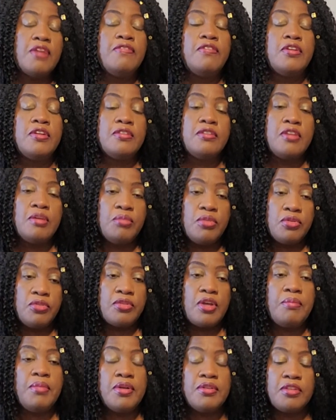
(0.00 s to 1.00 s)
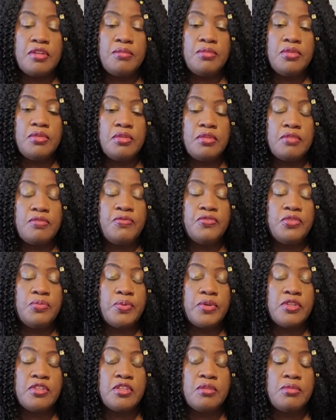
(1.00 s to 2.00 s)
for example, summer semester,
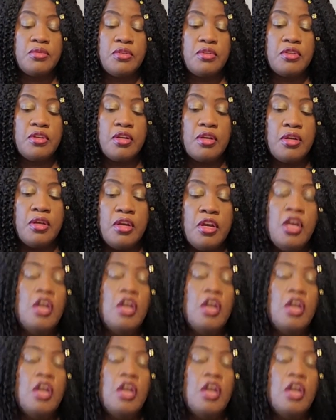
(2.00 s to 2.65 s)
spring semester,